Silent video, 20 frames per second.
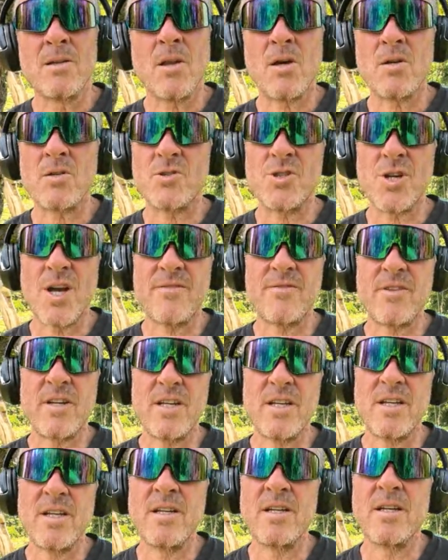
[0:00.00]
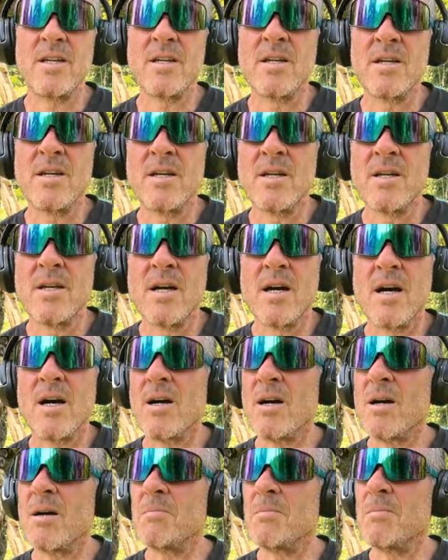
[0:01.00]
longevity,
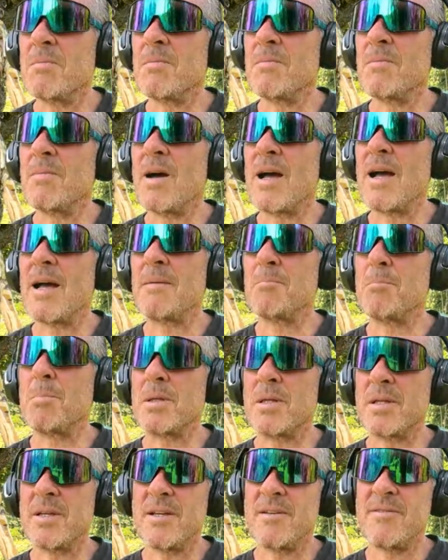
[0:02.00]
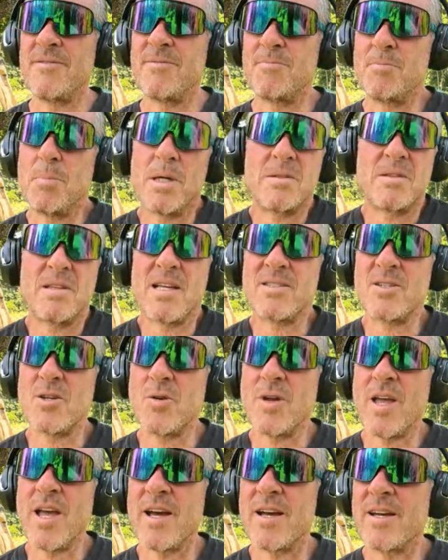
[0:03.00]
and belief, but that's
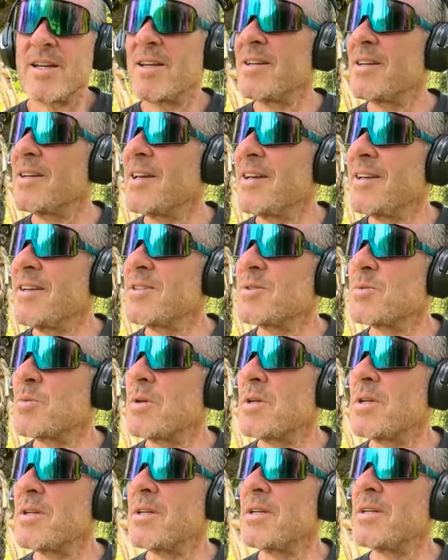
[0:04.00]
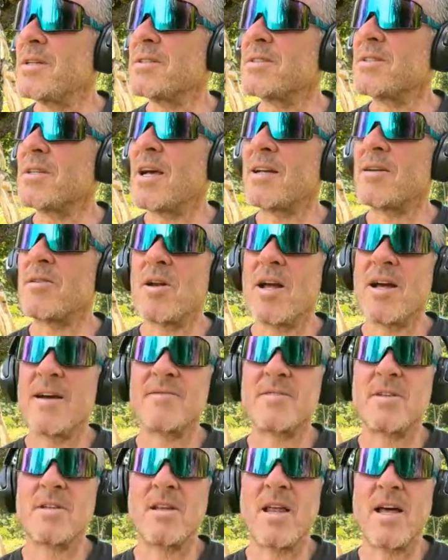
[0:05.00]
okay. It is what it is. I don't
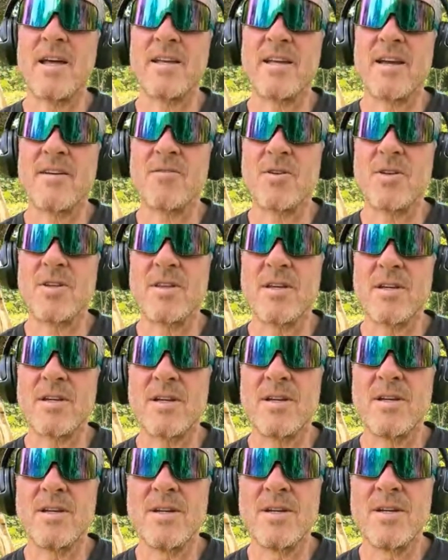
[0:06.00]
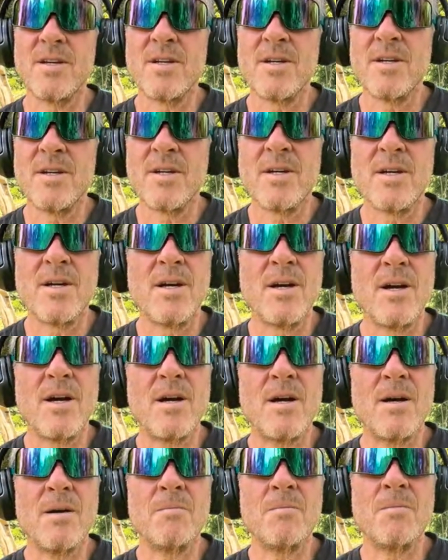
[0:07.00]
have to like everything.
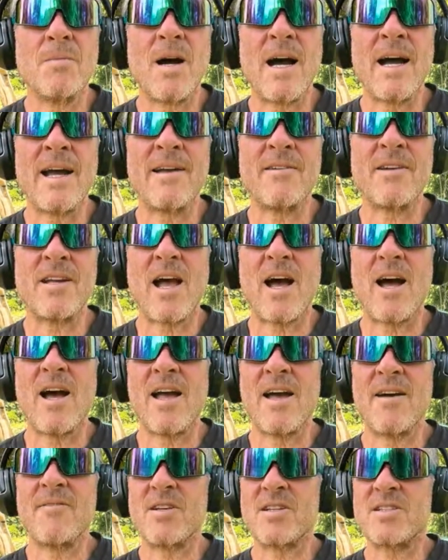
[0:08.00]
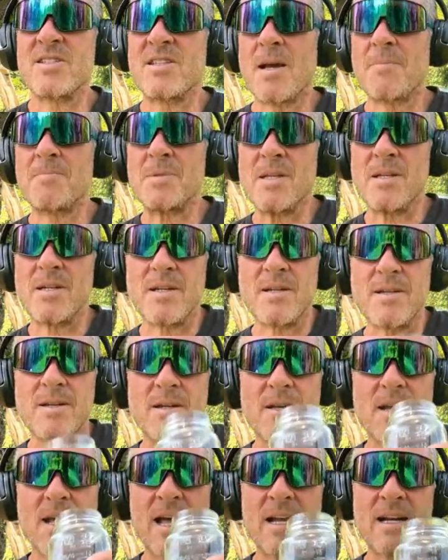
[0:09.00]
I have accepted it,
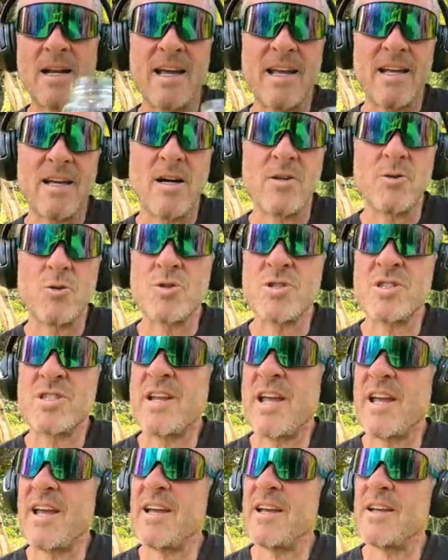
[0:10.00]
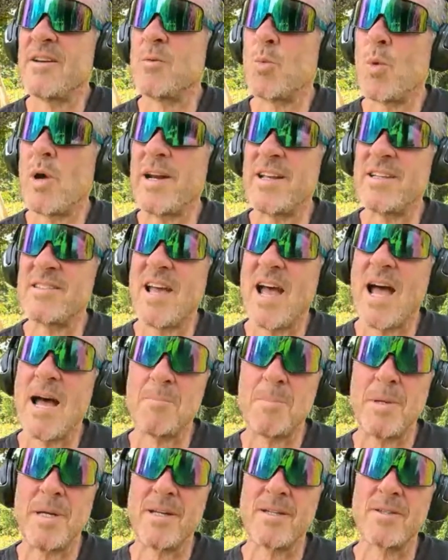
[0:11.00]
and I understand when it's
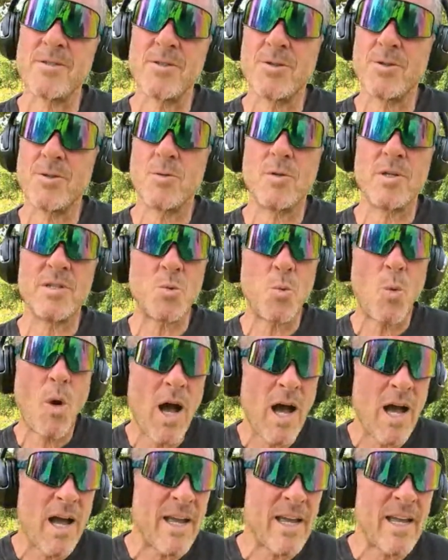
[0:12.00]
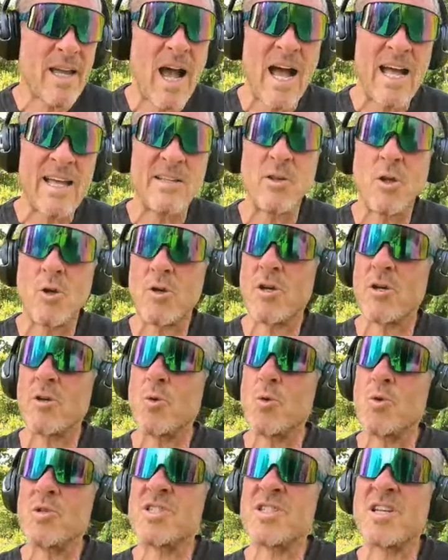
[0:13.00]
happening too. It's why I look at
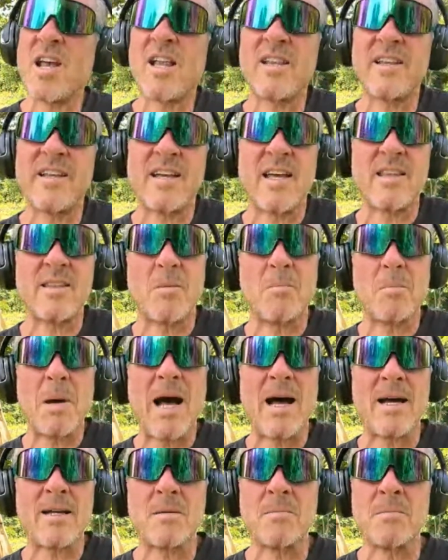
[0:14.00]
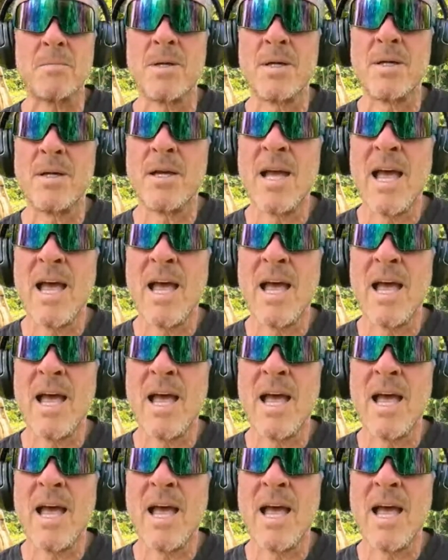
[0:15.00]
who's selling at the bottom,